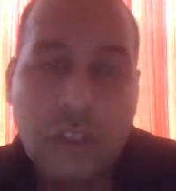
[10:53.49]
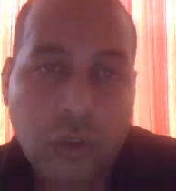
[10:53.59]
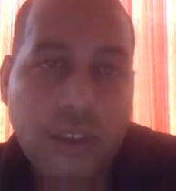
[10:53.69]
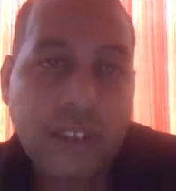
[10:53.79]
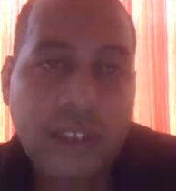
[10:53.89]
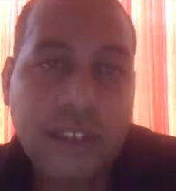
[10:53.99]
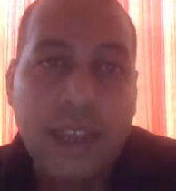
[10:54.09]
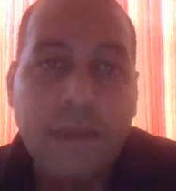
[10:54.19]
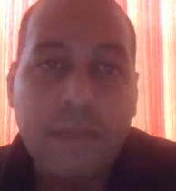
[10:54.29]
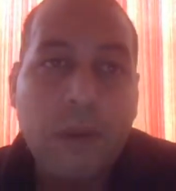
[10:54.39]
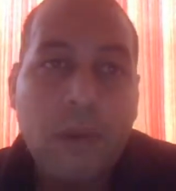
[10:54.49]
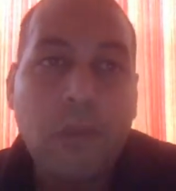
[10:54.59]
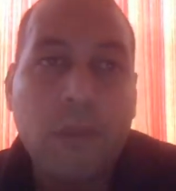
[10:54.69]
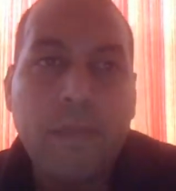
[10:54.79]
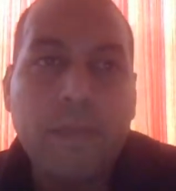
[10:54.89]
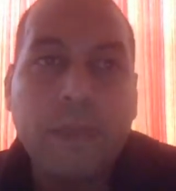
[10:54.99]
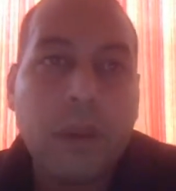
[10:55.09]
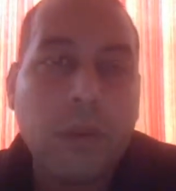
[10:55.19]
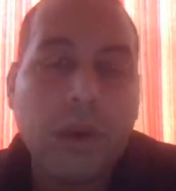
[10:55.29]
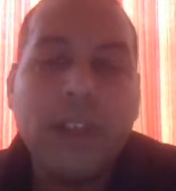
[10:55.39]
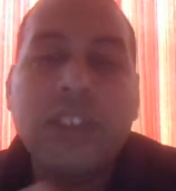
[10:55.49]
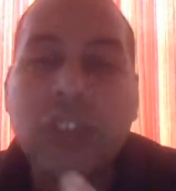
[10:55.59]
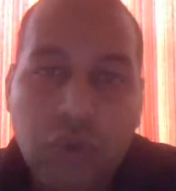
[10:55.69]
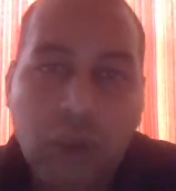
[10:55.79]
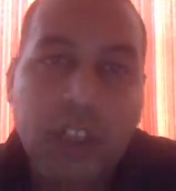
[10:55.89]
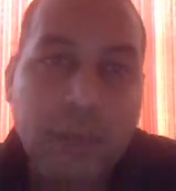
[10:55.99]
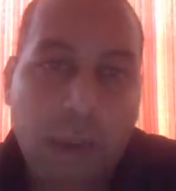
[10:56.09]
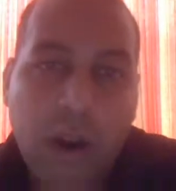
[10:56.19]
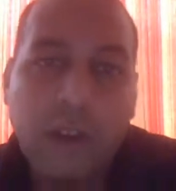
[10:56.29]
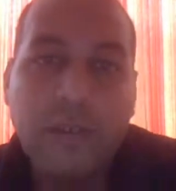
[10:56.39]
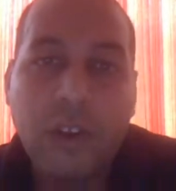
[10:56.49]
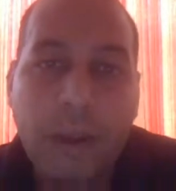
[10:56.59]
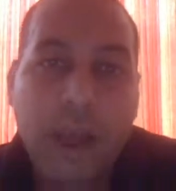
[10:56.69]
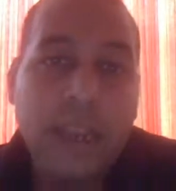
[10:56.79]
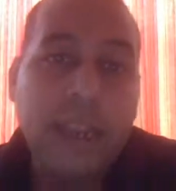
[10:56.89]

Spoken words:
So this is what is the strongest part of your body,